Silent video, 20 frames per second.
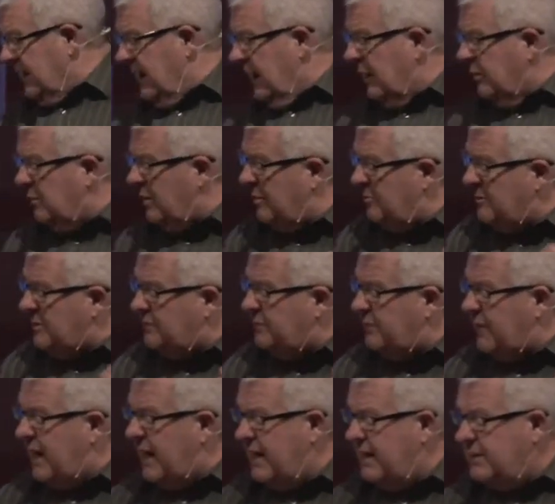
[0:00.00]
And what we
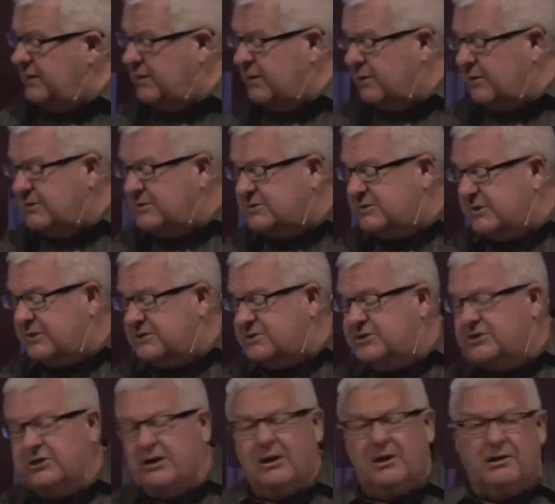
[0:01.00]
find here is that
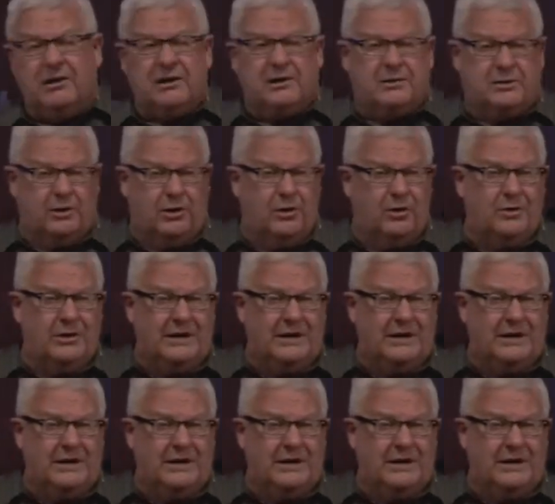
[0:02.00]
Jericho